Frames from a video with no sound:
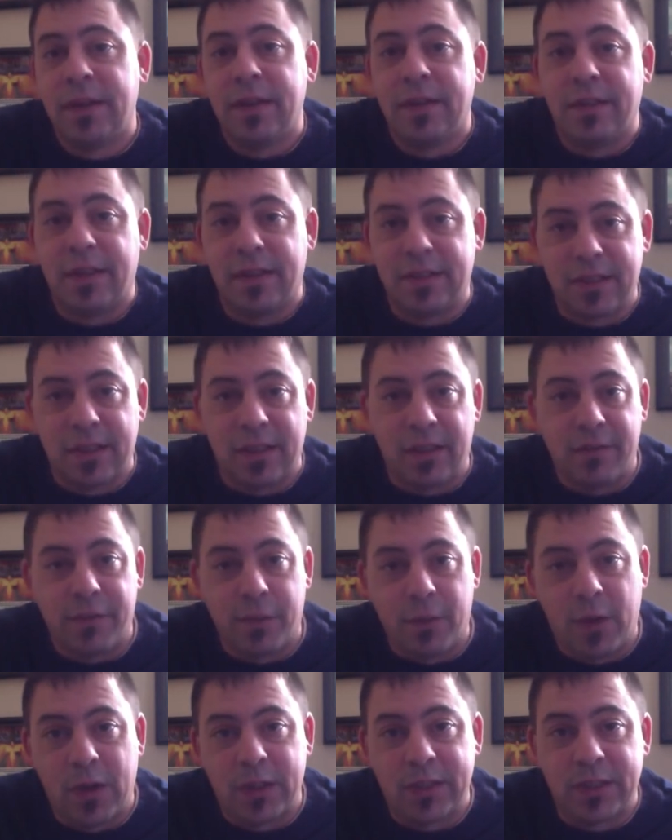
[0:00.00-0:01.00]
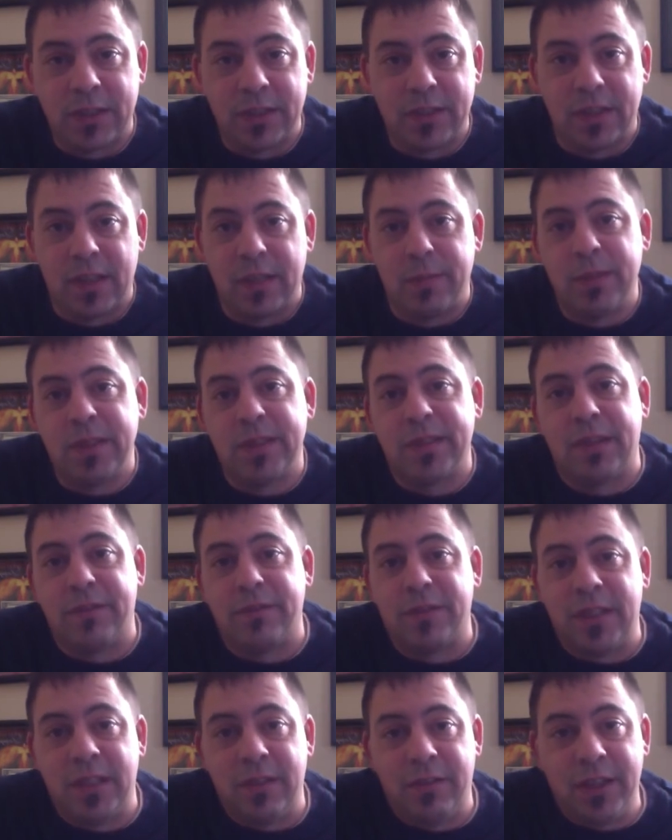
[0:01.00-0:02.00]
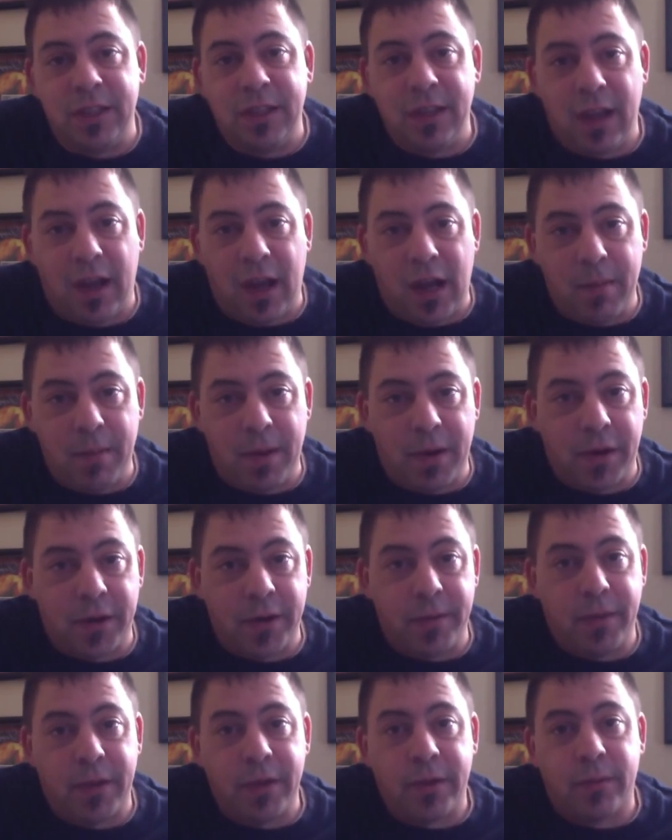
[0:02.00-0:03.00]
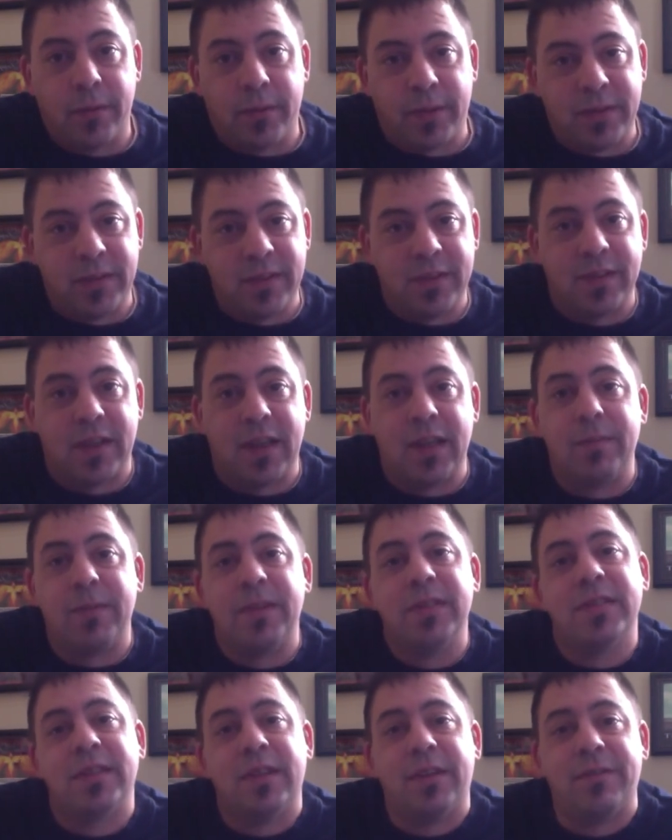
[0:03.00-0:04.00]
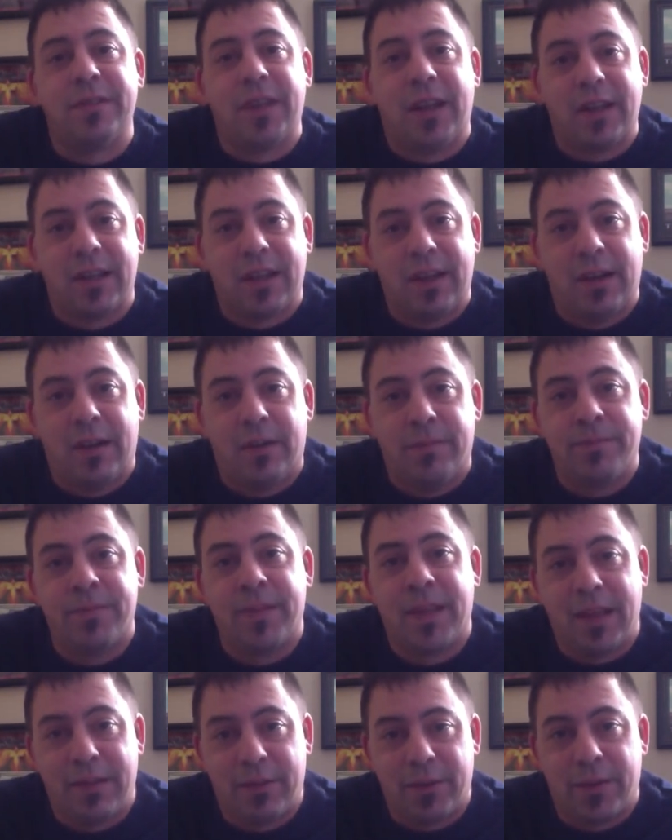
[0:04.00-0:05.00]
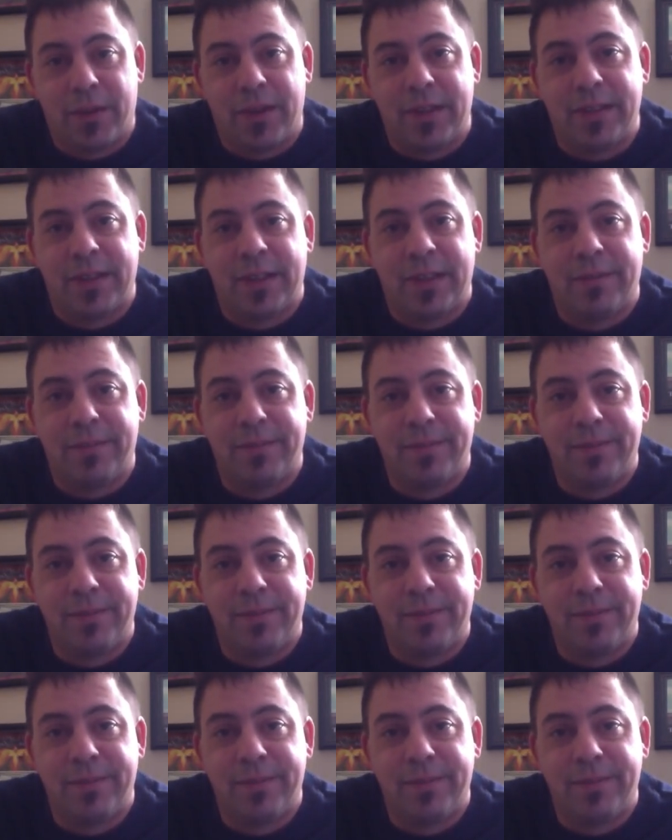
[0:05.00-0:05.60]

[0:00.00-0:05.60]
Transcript: Thanks again for watching Design Me Stuff TV. I'm Aarron Mintert with DesignMeStuff.com. Have a great day.